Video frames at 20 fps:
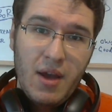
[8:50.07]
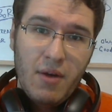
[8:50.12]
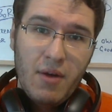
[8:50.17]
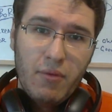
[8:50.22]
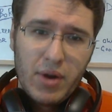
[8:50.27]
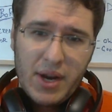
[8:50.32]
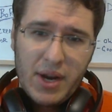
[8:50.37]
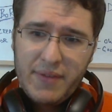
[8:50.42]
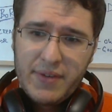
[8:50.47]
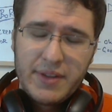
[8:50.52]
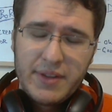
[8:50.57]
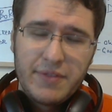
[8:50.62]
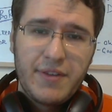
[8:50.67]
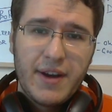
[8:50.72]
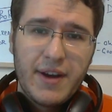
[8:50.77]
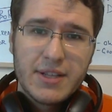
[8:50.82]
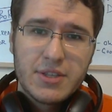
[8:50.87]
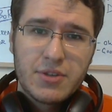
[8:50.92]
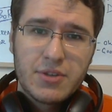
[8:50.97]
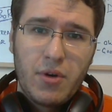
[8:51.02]
whatever the
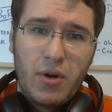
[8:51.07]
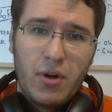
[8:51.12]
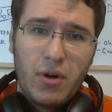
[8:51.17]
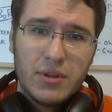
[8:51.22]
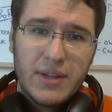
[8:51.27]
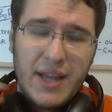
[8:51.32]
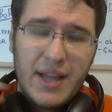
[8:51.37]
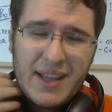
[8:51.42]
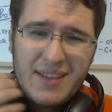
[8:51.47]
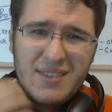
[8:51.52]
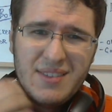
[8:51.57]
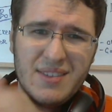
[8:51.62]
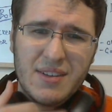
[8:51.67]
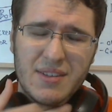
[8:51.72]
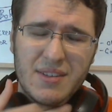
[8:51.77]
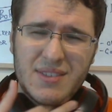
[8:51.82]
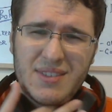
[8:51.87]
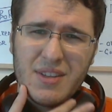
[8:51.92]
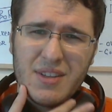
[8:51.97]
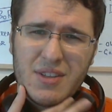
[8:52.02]
fuck it's called, like
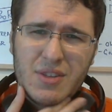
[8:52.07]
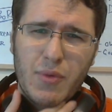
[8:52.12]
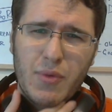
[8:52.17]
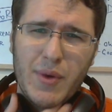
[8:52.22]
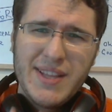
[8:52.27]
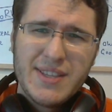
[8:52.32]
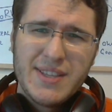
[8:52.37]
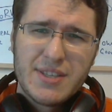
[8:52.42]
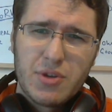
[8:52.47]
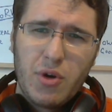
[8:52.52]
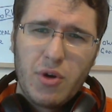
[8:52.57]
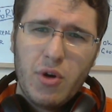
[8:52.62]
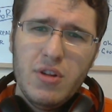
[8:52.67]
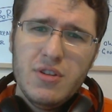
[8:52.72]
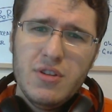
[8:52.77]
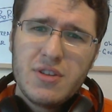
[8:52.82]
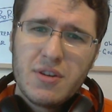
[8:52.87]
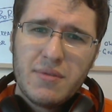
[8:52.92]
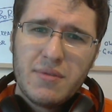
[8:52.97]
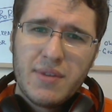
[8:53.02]
the Twin
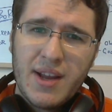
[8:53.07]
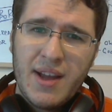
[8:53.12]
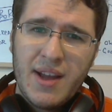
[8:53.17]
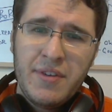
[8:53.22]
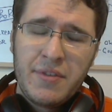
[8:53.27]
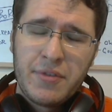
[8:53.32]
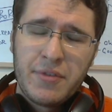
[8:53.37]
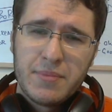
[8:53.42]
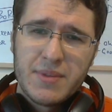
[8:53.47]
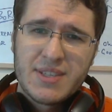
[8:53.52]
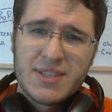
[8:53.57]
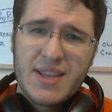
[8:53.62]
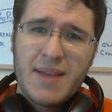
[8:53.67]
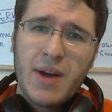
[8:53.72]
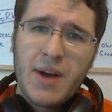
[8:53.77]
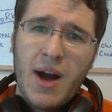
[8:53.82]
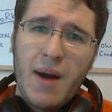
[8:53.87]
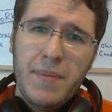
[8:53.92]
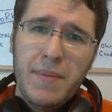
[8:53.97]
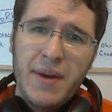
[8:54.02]
Souls or whatever, from the
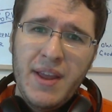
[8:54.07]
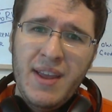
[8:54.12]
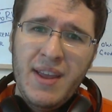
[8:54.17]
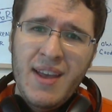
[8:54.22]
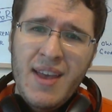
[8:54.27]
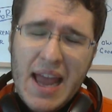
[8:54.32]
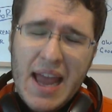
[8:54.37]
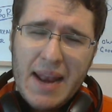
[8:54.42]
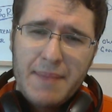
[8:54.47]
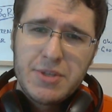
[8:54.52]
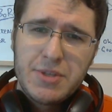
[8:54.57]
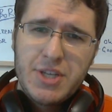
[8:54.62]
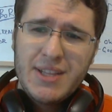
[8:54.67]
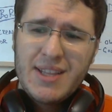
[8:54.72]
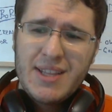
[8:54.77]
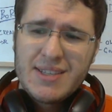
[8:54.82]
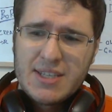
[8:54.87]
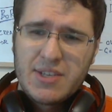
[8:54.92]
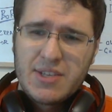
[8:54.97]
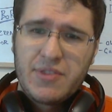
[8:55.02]
same company, and I'm
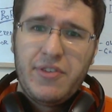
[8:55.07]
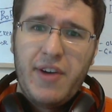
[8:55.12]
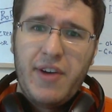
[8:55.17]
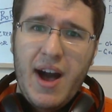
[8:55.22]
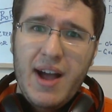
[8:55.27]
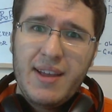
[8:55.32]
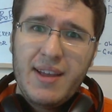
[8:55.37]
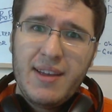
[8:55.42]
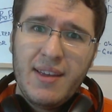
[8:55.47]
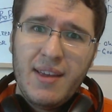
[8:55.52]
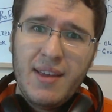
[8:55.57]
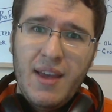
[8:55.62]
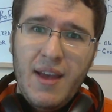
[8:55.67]
jealous as fuck.